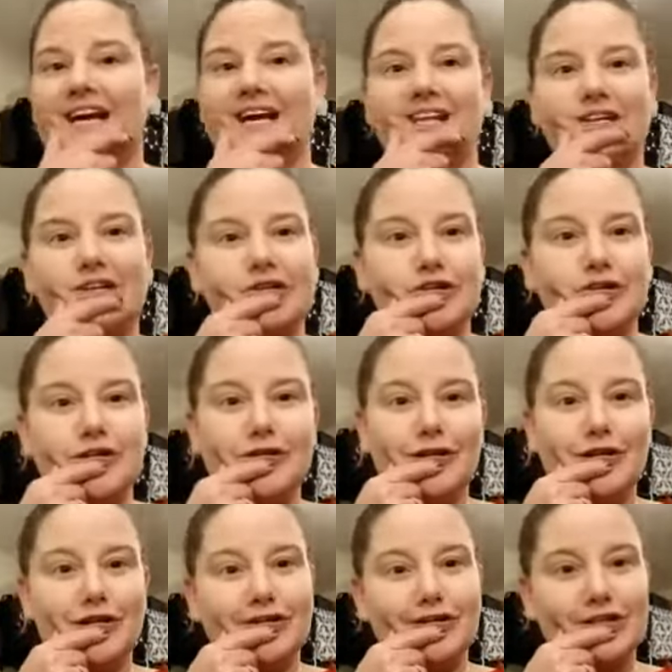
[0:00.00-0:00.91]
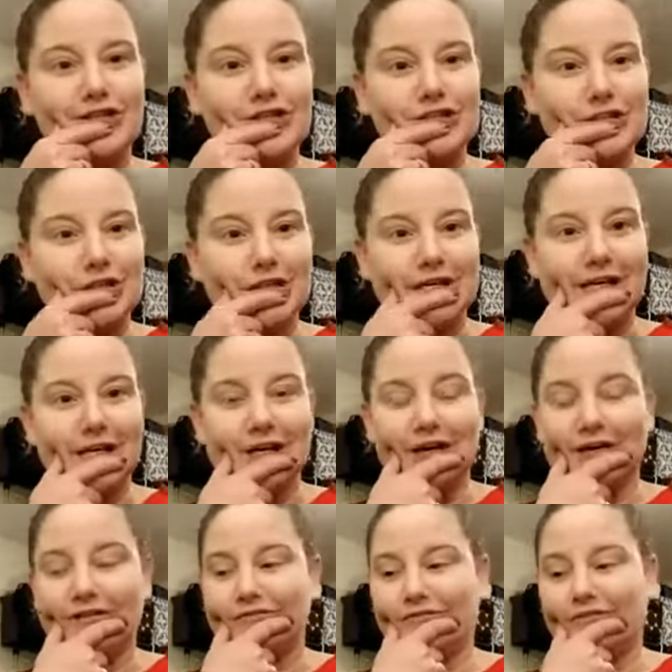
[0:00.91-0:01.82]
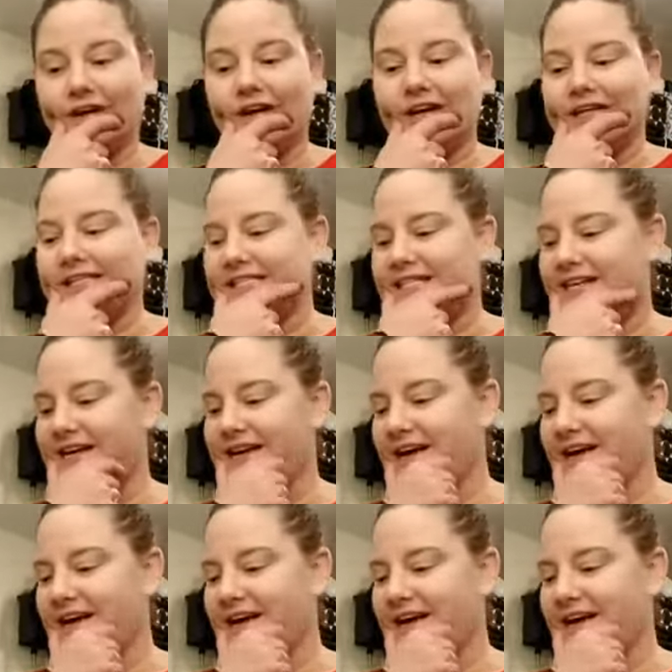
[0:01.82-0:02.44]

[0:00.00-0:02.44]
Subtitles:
that your New Year is starting off right.